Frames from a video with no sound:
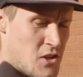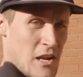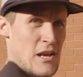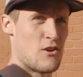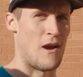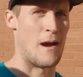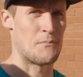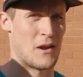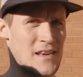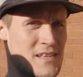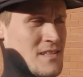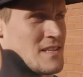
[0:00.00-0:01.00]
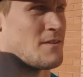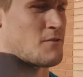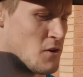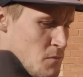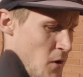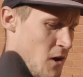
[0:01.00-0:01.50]
Usually crap places
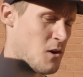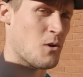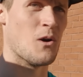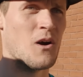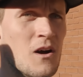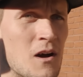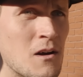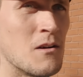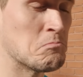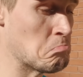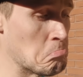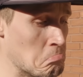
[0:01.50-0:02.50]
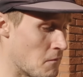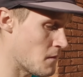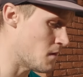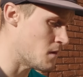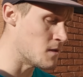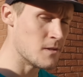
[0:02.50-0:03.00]
have good parkour. True. True, in
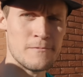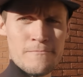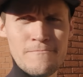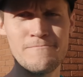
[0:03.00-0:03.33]
England that's the